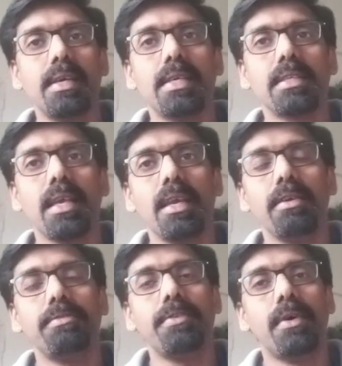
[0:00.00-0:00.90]

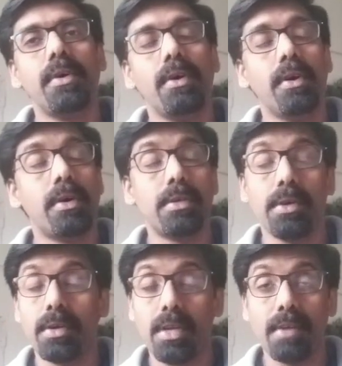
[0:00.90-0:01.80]
asking for
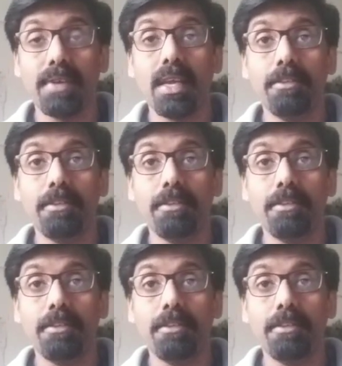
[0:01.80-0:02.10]
or giving